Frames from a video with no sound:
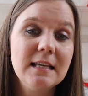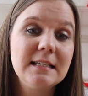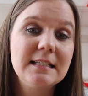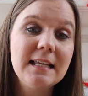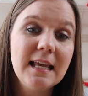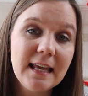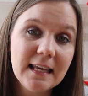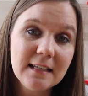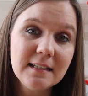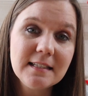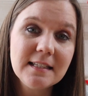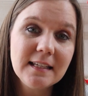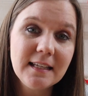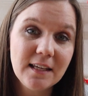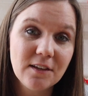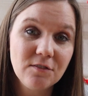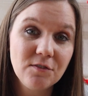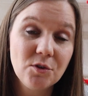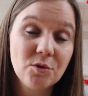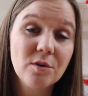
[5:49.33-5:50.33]
tend to
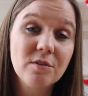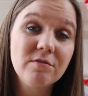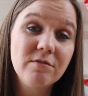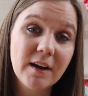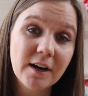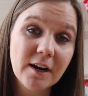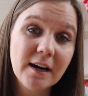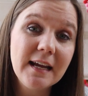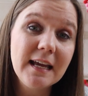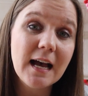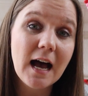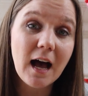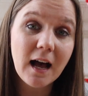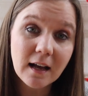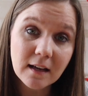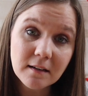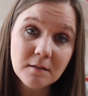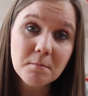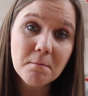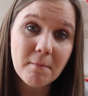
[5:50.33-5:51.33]
give you a very
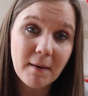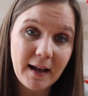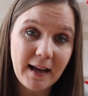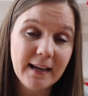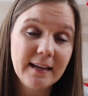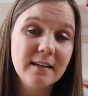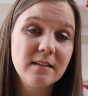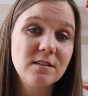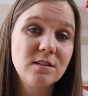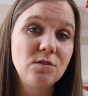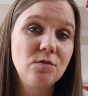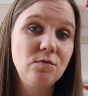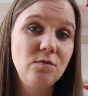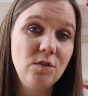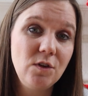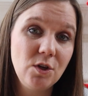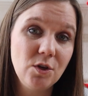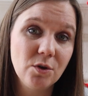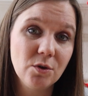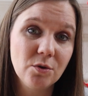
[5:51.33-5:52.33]
unbiased
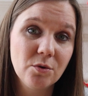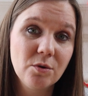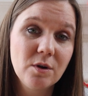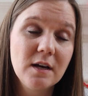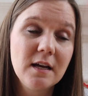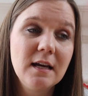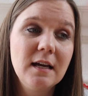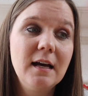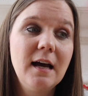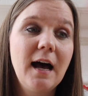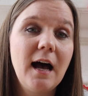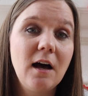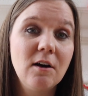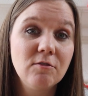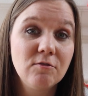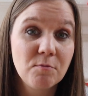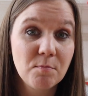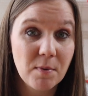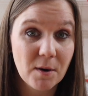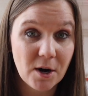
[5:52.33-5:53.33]
view
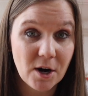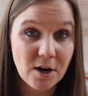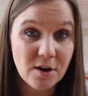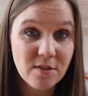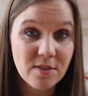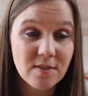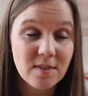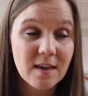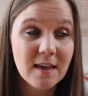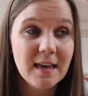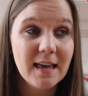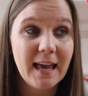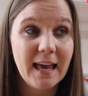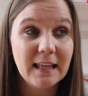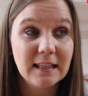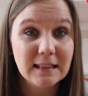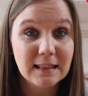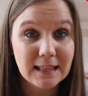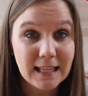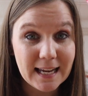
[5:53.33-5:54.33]
of birth
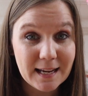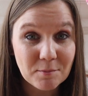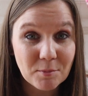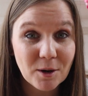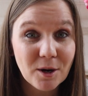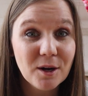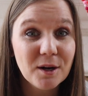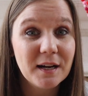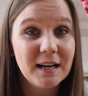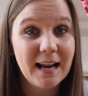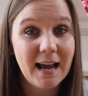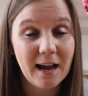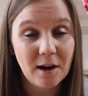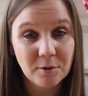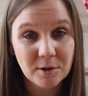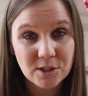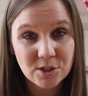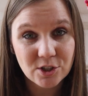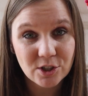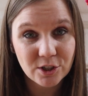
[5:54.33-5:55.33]
and labor and how
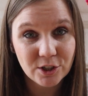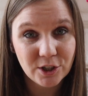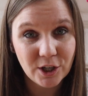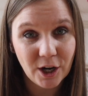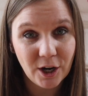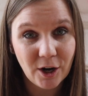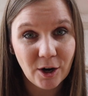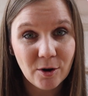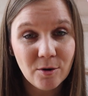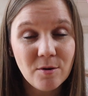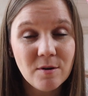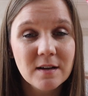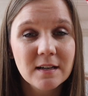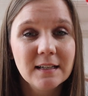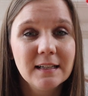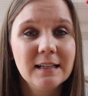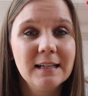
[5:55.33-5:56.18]
it should go,